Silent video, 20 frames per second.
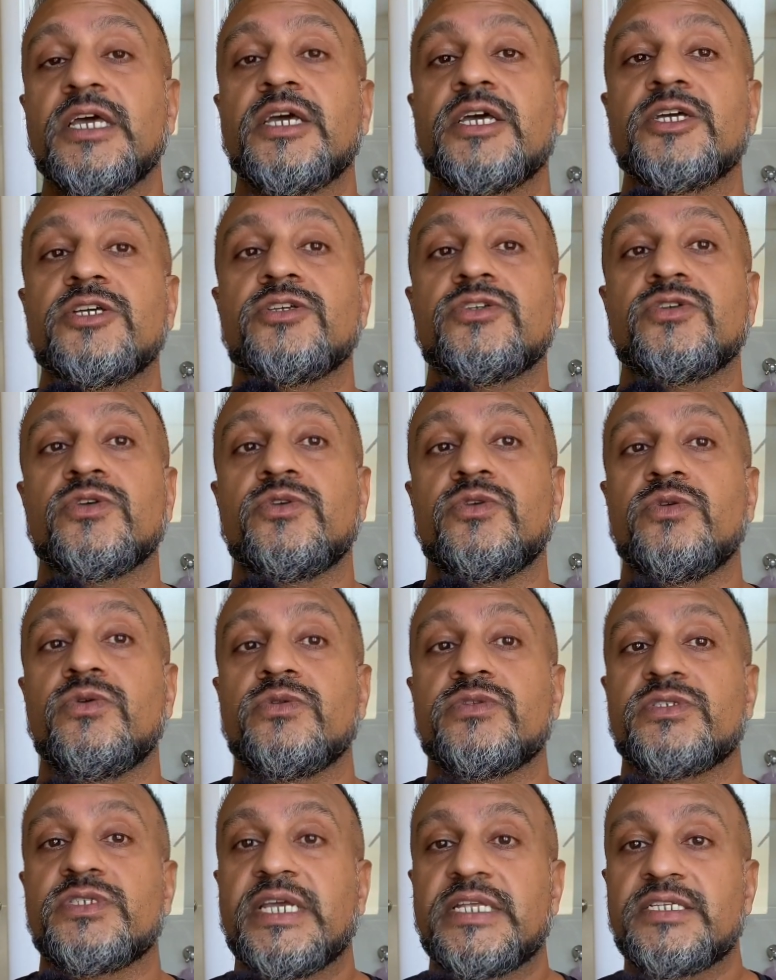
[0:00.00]
So
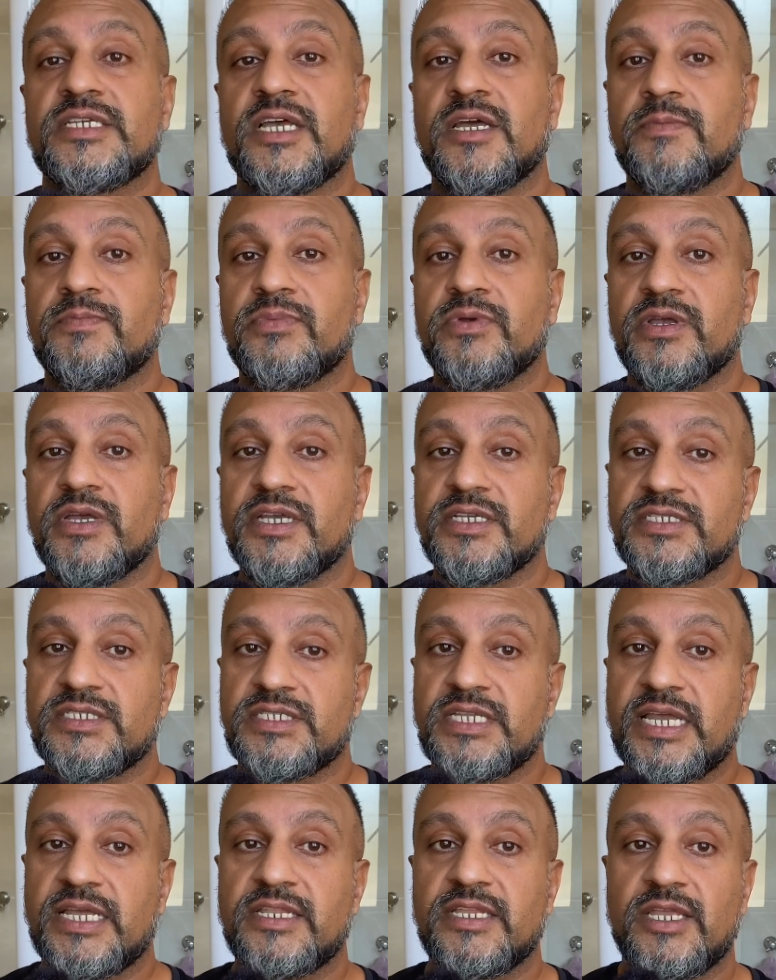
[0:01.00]
you'd set up a
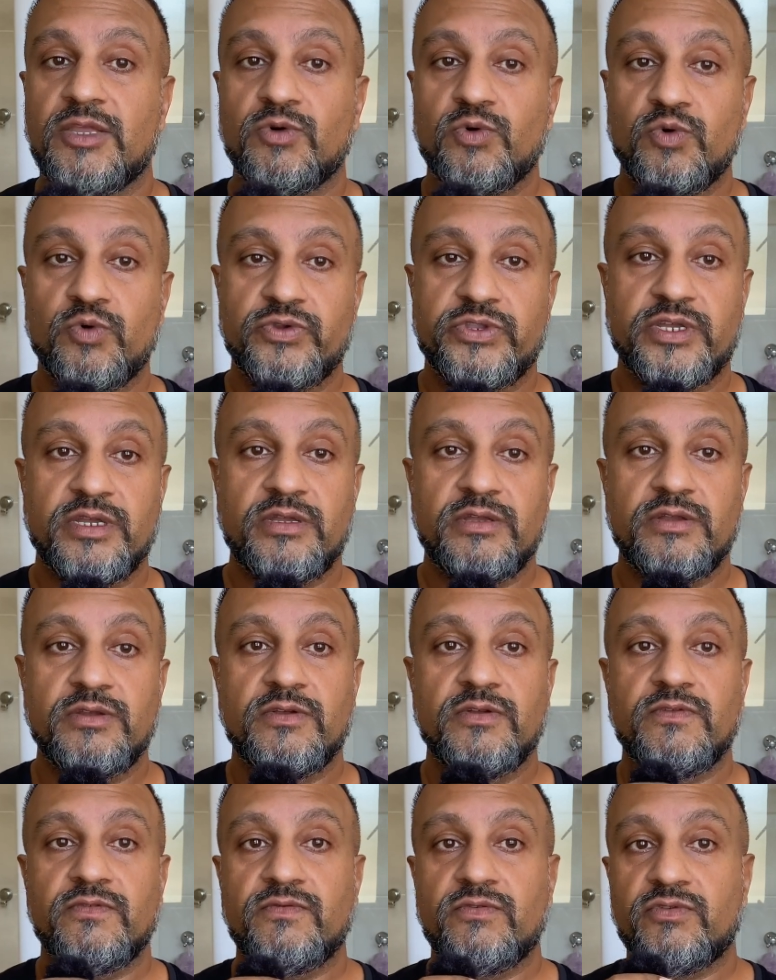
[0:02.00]
standing order
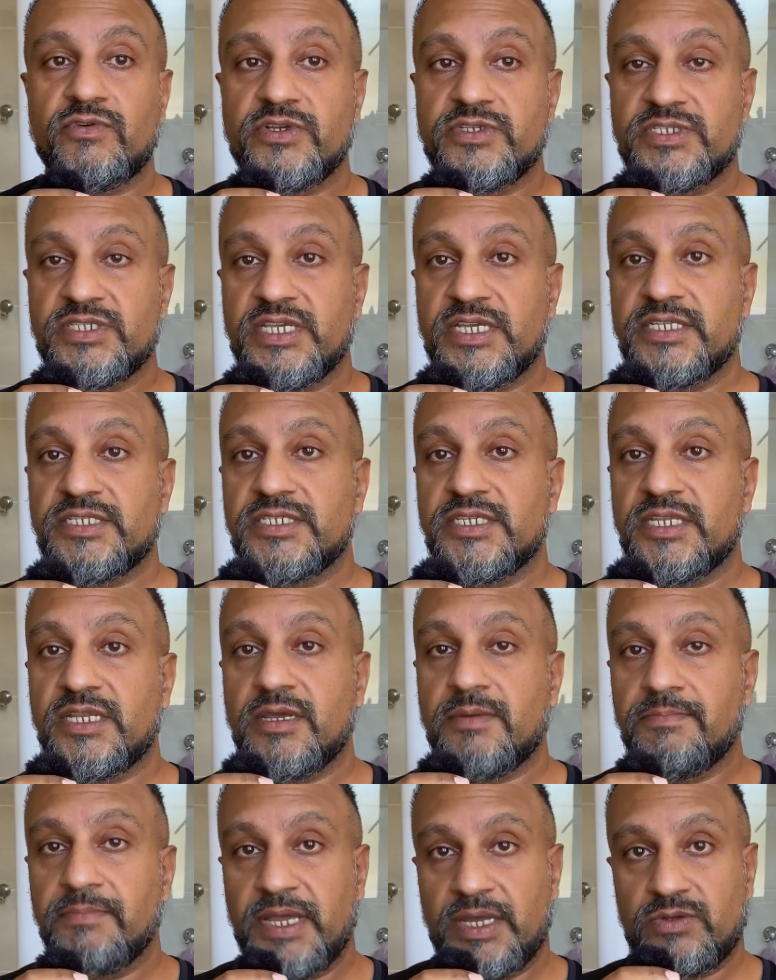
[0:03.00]
for a certain
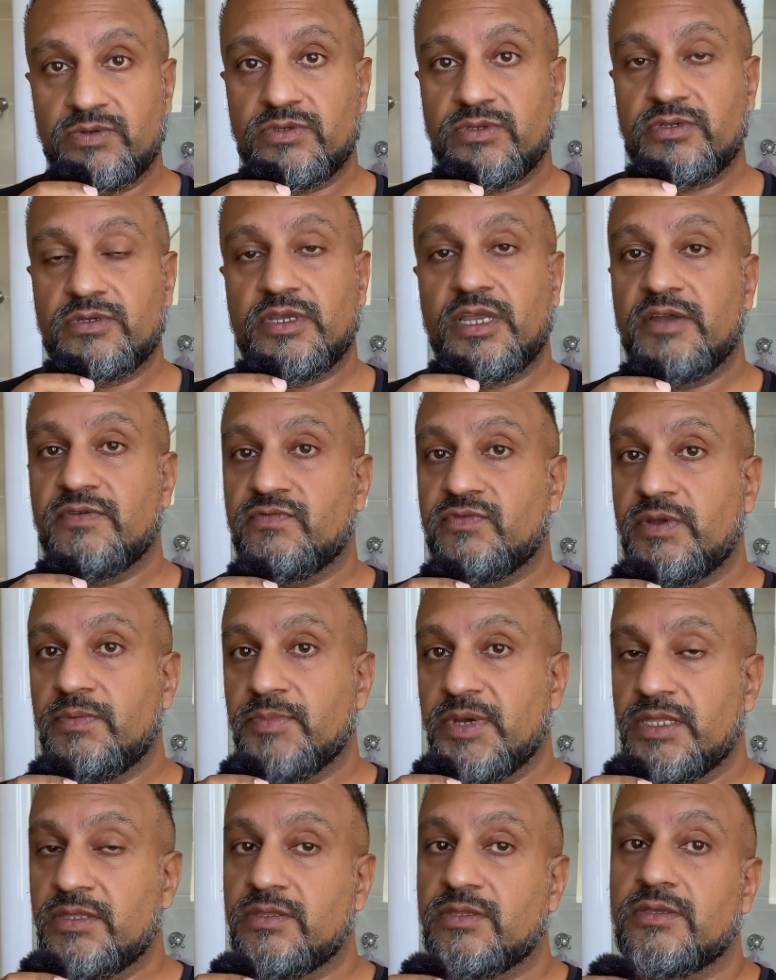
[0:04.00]
amount every
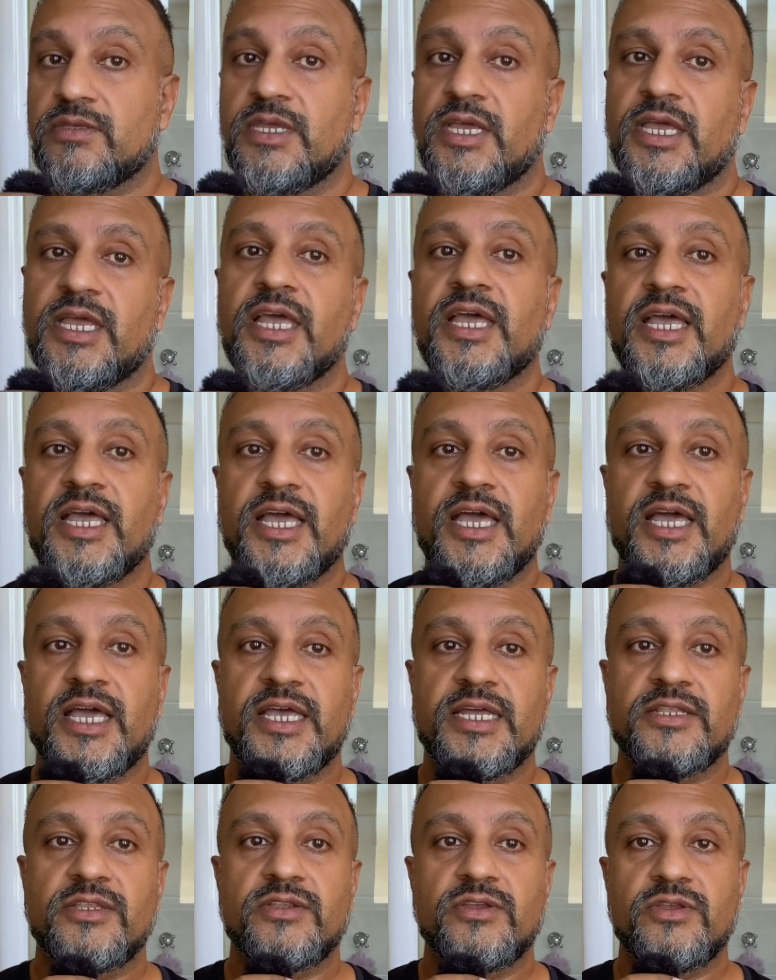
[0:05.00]
month,
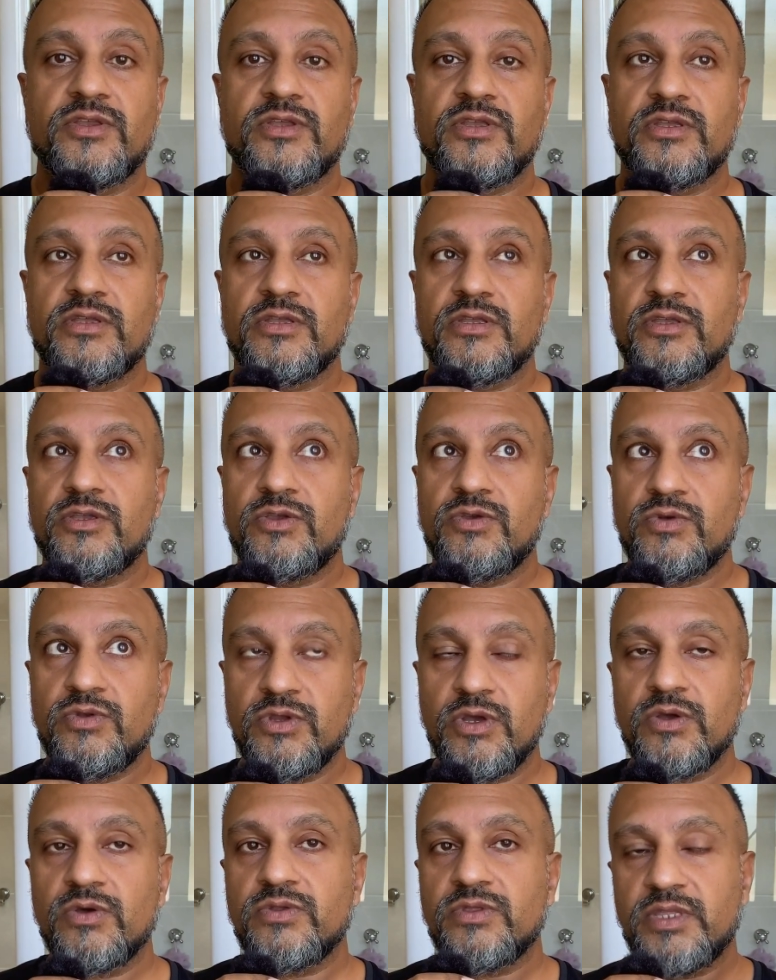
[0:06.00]
and you
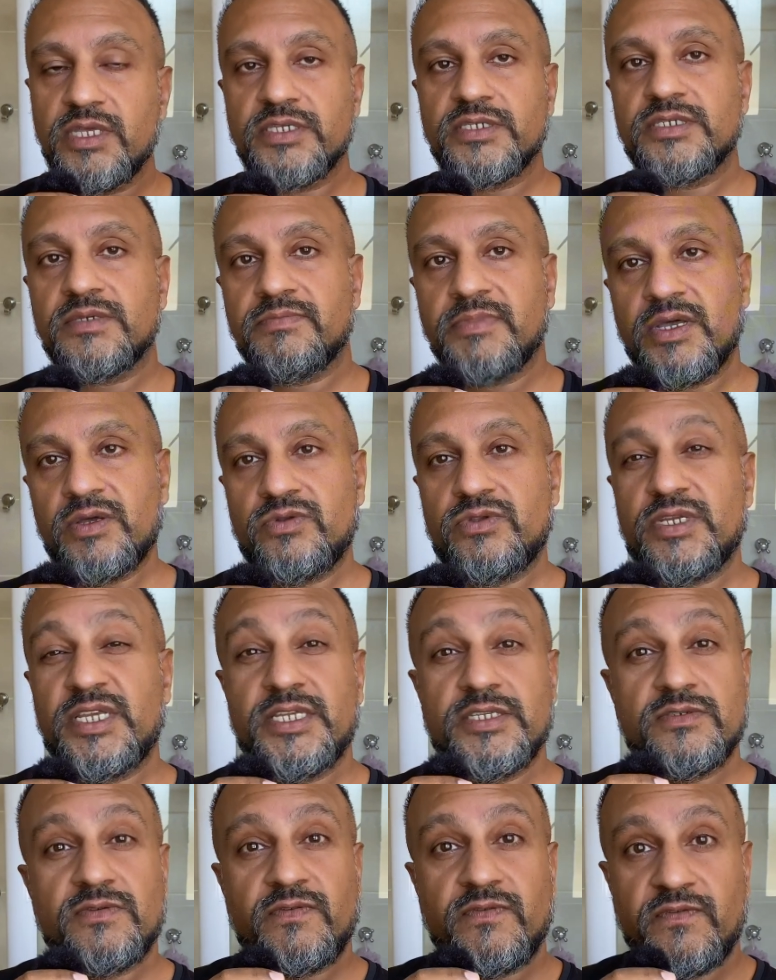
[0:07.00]
know this amount
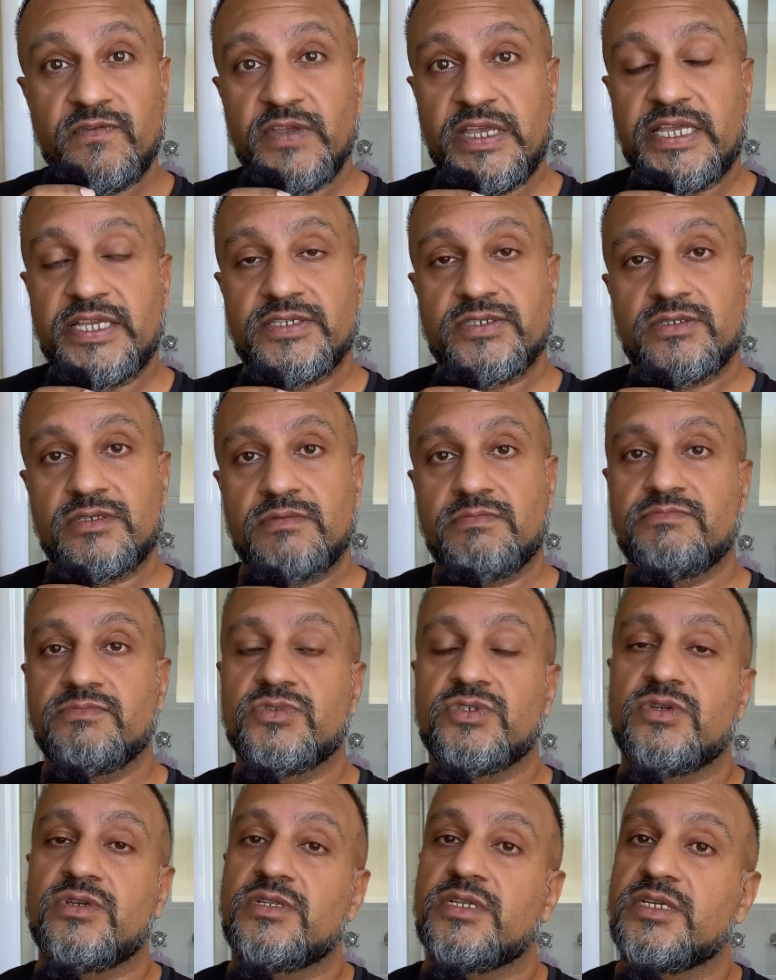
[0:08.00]
is fixed,
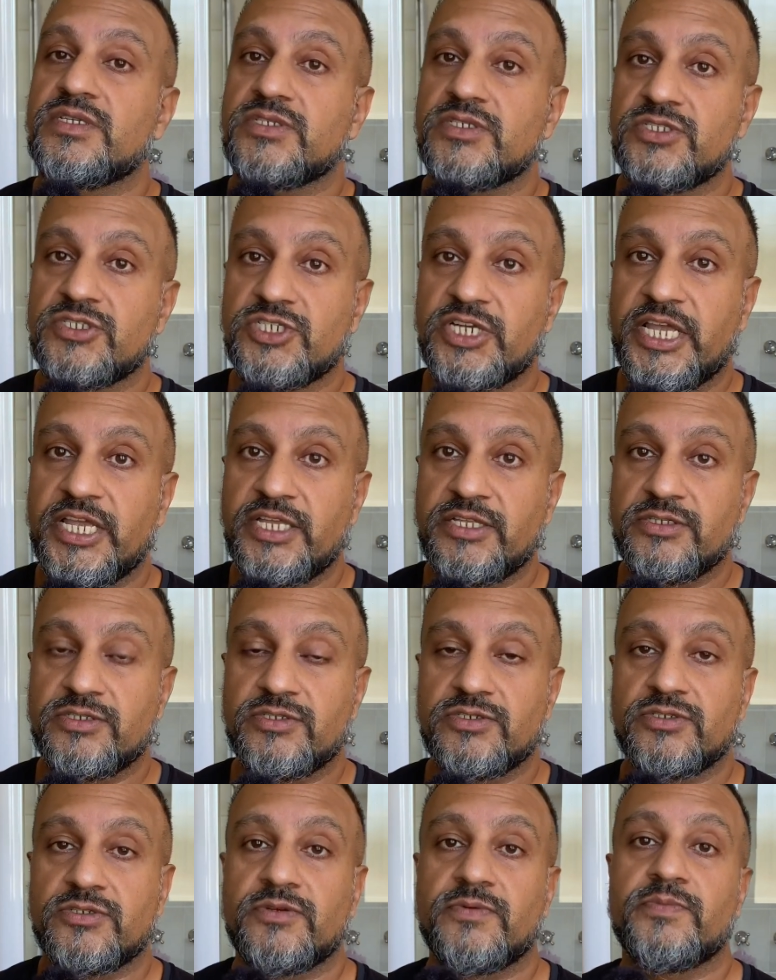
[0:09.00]
so it doesn't change.